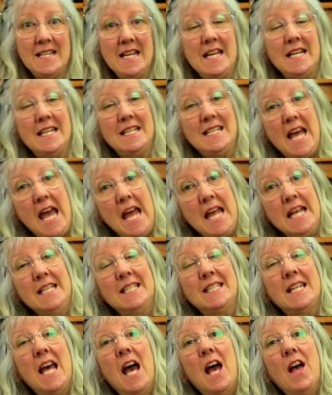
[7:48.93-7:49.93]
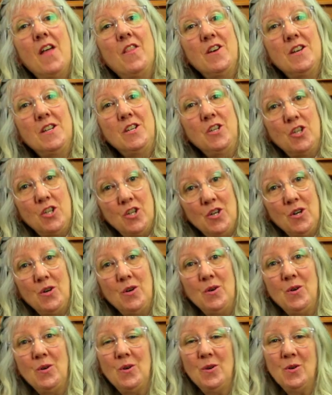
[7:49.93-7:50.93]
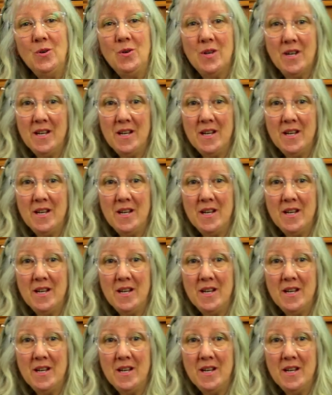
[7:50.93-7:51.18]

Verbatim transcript: he takes the children.